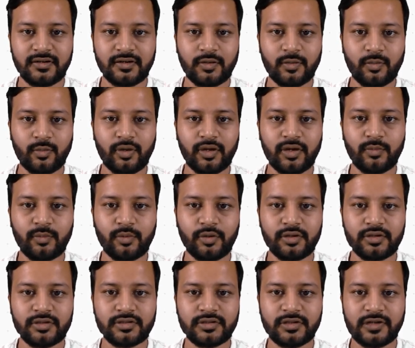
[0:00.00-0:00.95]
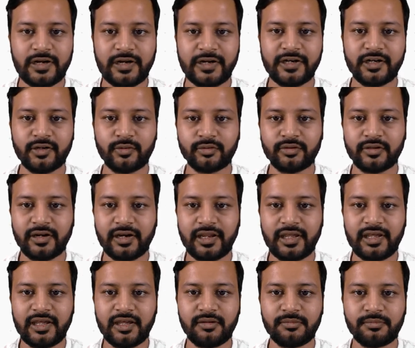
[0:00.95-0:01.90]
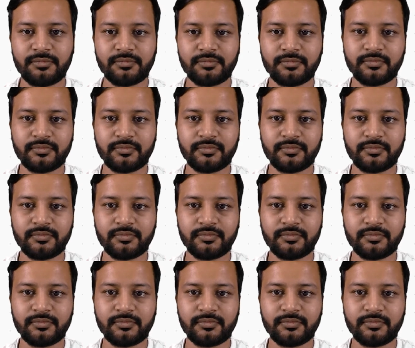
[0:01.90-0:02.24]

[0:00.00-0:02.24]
One was related to the name,